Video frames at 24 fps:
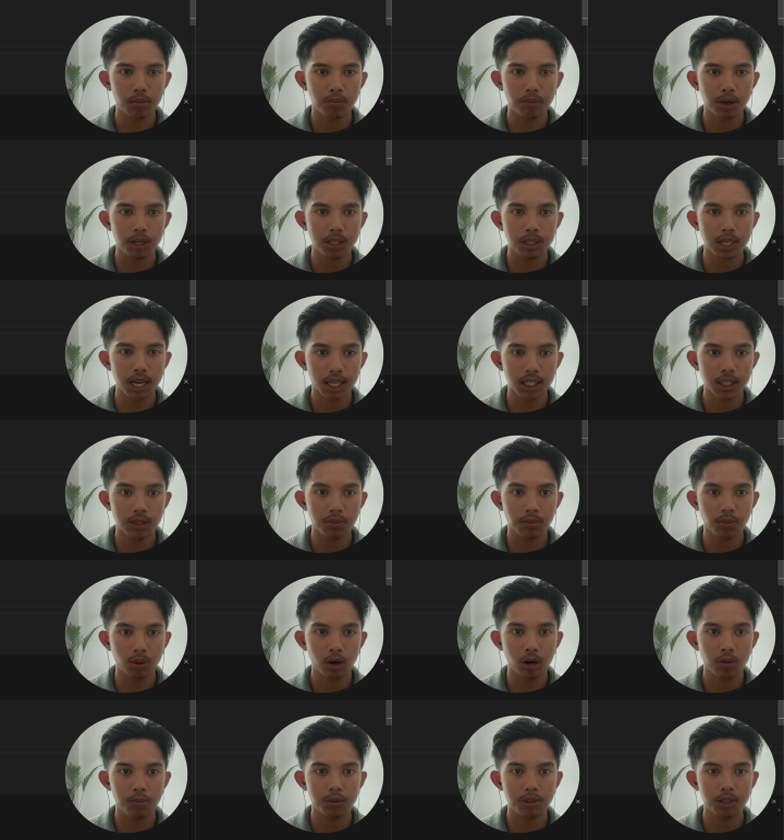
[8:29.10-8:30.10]
my text
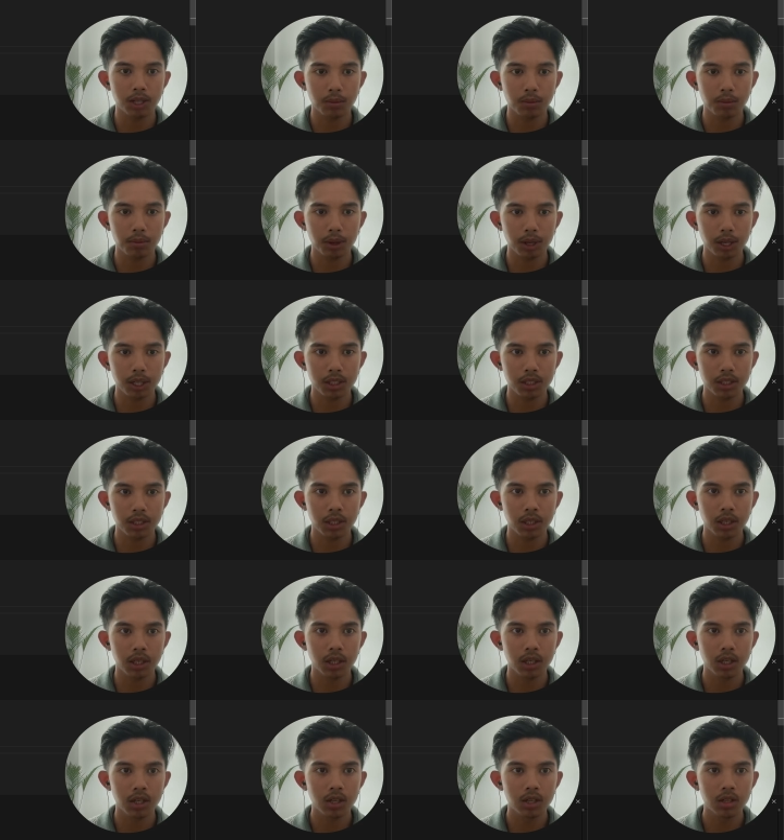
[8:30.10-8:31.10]
prompt template
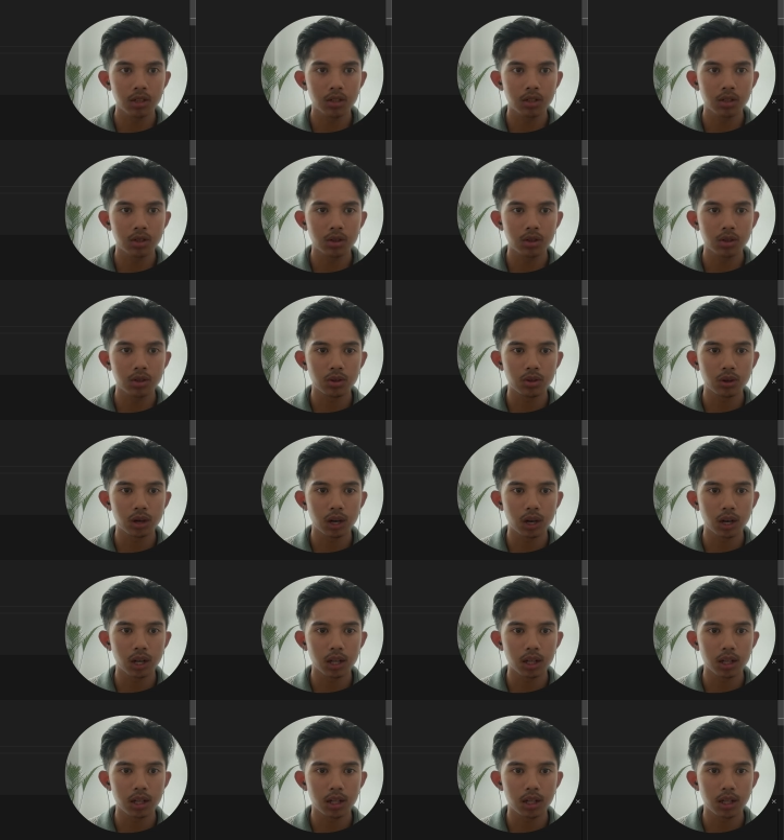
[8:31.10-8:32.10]
to
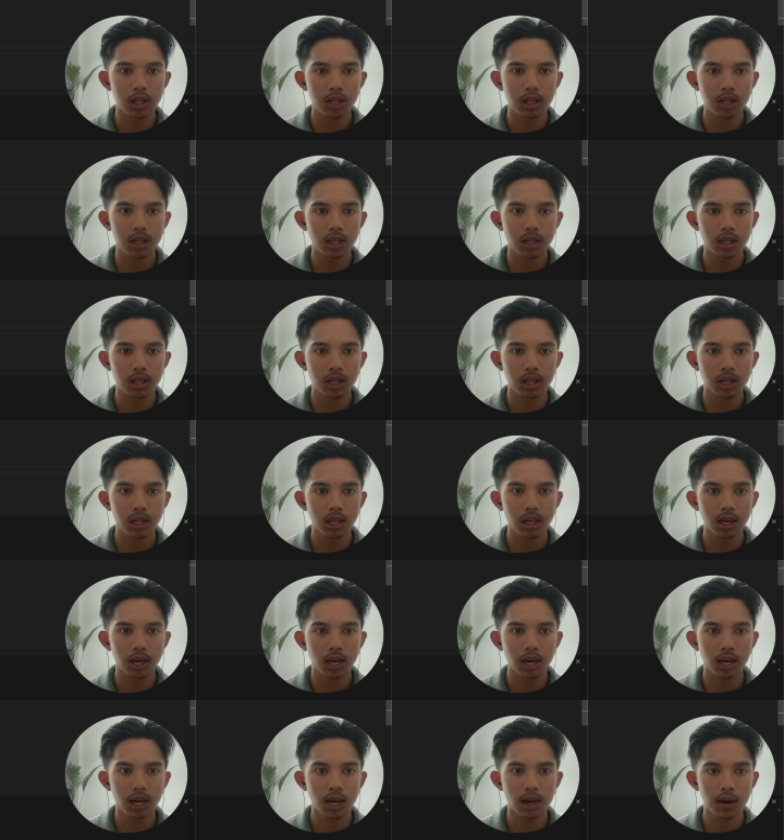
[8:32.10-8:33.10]
the
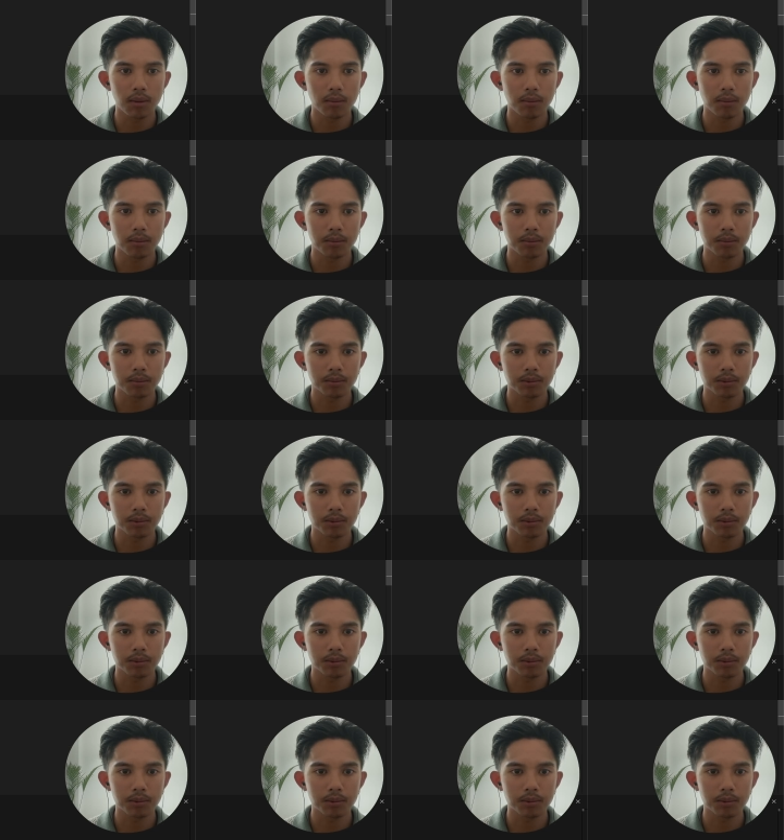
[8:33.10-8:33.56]
um,